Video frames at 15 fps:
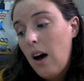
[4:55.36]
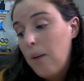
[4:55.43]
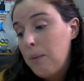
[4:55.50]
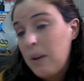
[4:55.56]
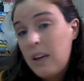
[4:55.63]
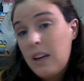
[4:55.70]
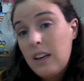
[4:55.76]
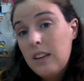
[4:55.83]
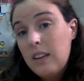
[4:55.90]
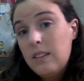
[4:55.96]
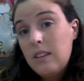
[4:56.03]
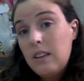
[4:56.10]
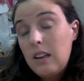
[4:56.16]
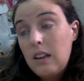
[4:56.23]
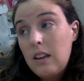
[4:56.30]

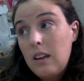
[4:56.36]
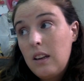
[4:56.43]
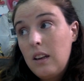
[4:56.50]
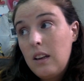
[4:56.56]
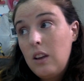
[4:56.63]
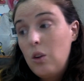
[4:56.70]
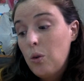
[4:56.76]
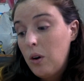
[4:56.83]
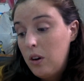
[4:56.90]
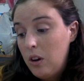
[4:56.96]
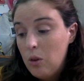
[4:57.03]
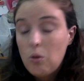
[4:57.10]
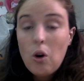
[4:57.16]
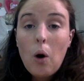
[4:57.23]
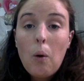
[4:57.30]
because
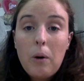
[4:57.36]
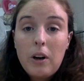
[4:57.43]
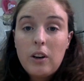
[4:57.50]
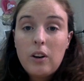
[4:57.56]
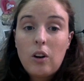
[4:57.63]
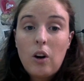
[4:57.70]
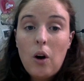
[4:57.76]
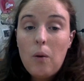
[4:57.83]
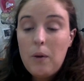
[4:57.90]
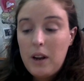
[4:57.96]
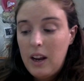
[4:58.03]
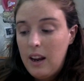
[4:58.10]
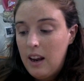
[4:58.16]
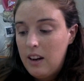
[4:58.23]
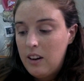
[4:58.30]
you know where you're
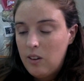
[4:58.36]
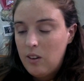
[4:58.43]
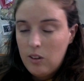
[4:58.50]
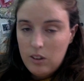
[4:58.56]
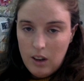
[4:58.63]
going and you're